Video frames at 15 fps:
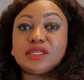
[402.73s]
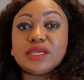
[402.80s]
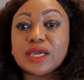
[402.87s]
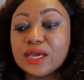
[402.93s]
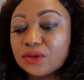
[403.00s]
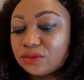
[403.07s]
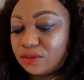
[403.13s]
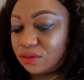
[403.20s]
in the
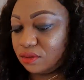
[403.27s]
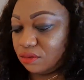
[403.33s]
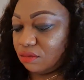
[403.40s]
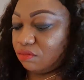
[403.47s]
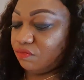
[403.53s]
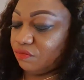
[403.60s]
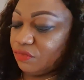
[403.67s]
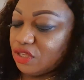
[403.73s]
house.
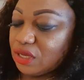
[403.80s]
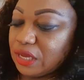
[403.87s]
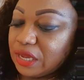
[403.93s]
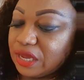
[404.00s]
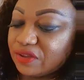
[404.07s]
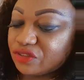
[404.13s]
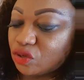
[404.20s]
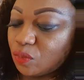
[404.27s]
I
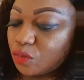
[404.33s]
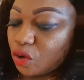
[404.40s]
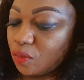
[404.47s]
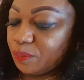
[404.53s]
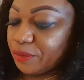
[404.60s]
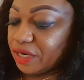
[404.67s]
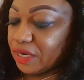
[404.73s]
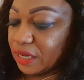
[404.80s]
have some
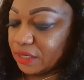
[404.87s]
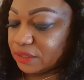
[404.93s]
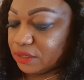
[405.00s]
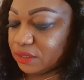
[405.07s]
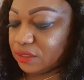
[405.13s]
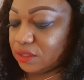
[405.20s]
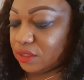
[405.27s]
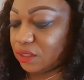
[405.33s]
complainants.
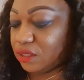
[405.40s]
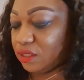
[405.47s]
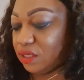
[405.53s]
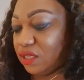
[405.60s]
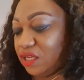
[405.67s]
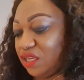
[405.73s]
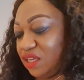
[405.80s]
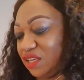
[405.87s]
I